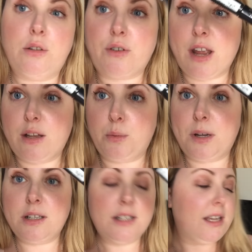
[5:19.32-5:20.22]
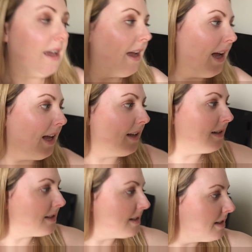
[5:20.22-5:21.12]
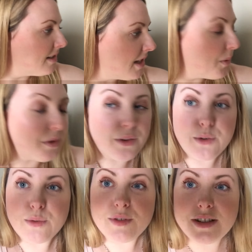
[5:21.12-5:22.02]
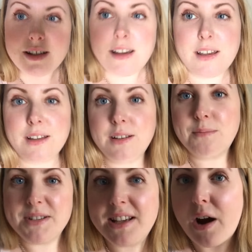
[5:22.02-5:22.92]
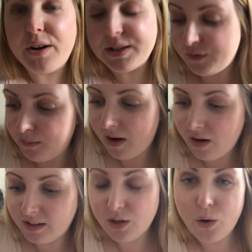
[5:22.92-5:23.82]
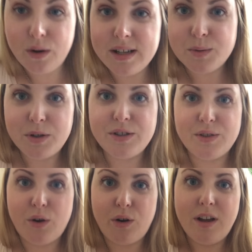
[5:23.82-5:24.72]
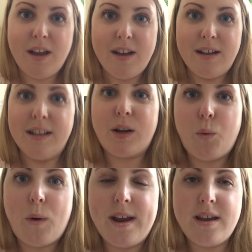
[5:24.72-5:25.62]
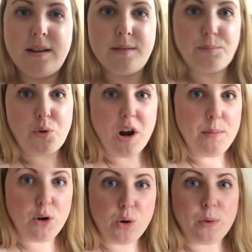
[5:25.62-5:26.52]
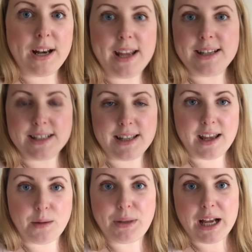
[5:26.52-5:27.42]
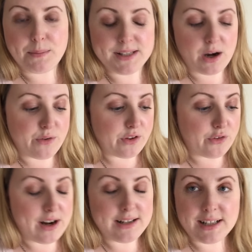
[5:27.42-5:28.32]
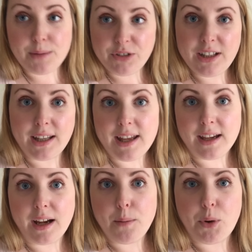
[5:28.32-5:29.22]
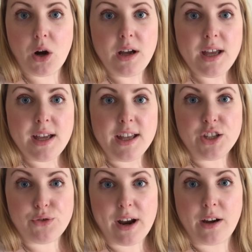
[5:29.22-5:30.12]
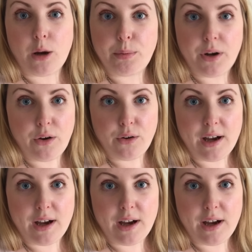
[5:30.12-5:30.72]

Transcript: L'Oreal one. And it's like one of those mascaras from the early noughties, which has got like a white primer at one end and then a black mascara at the other end. And I'm really liking it, but it's drying up now.